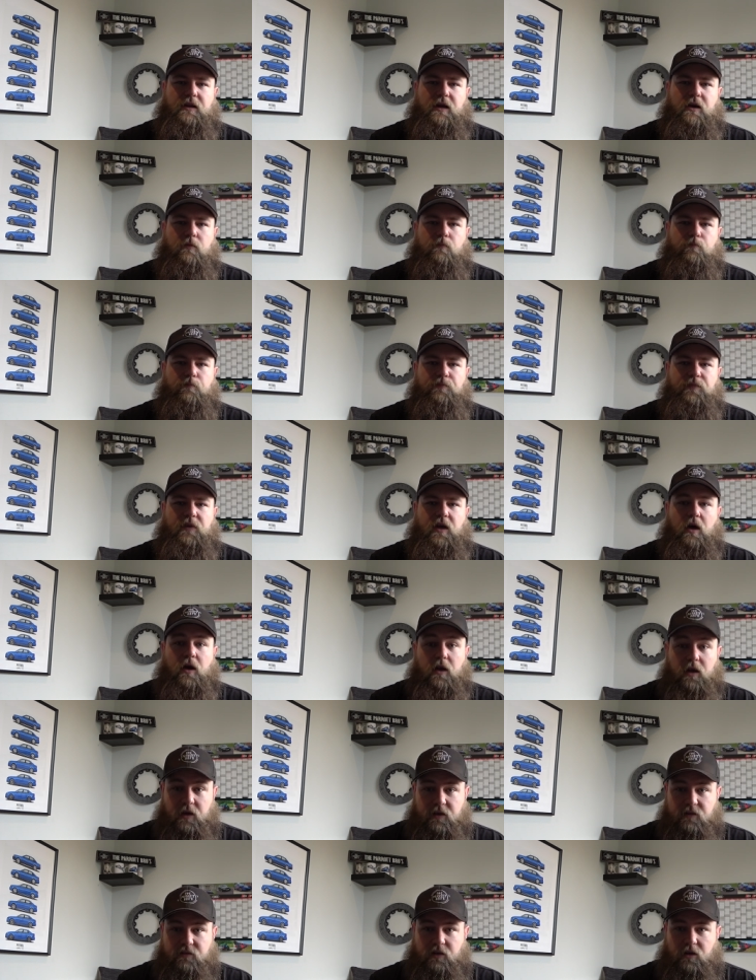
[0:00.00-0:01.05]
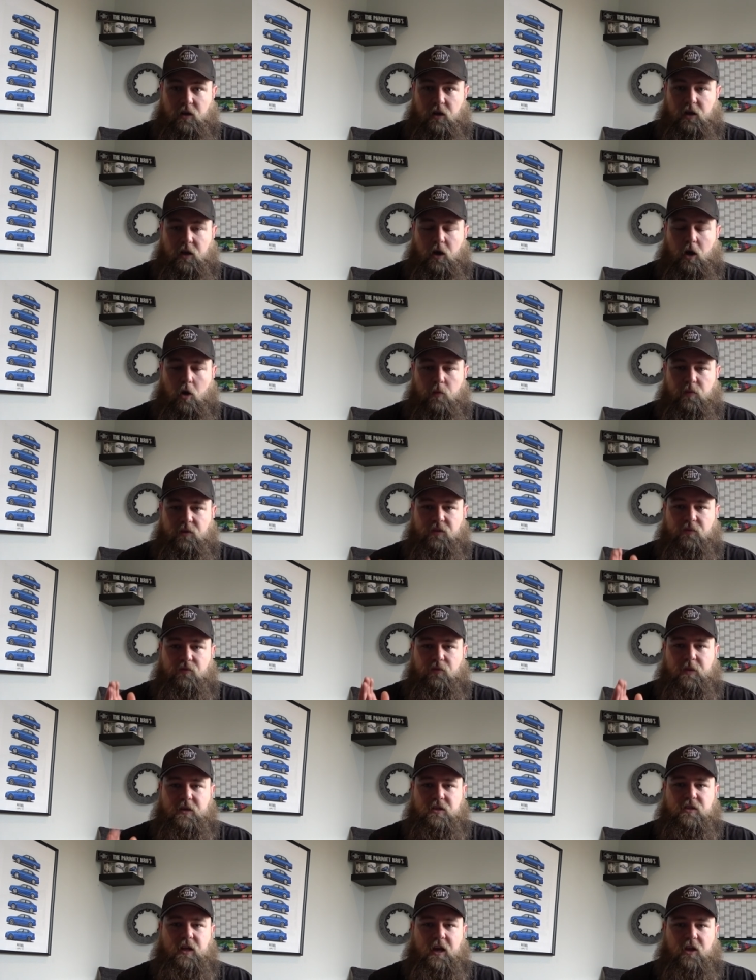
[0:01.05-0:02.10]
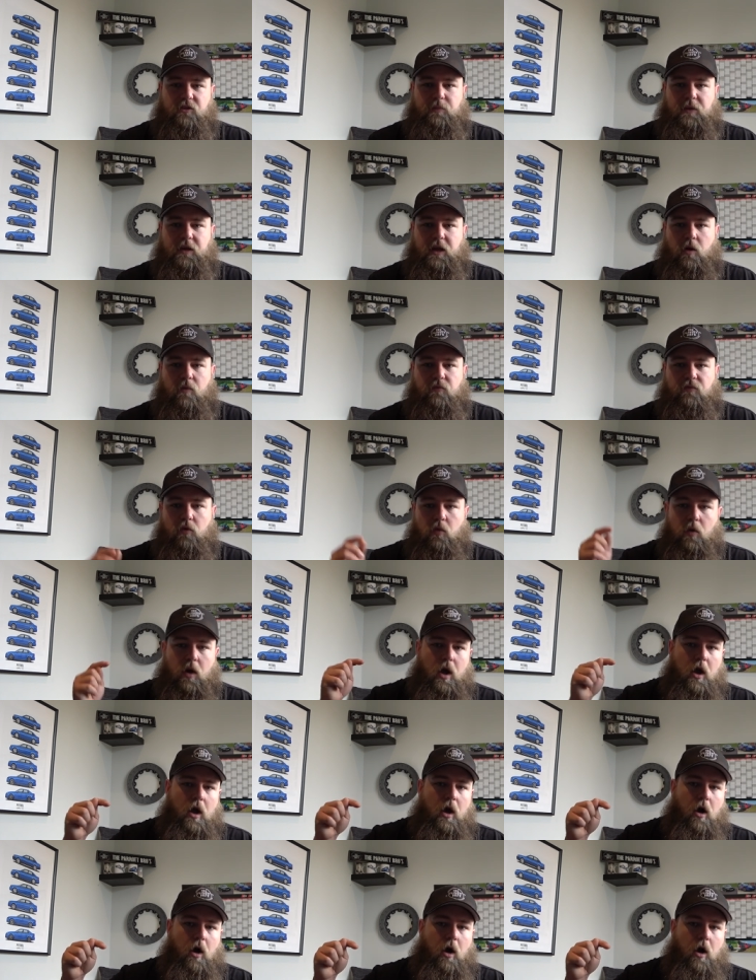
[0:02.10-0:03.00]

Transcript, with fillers: Now, uh, like I said earlier, I hope this information has been helpful.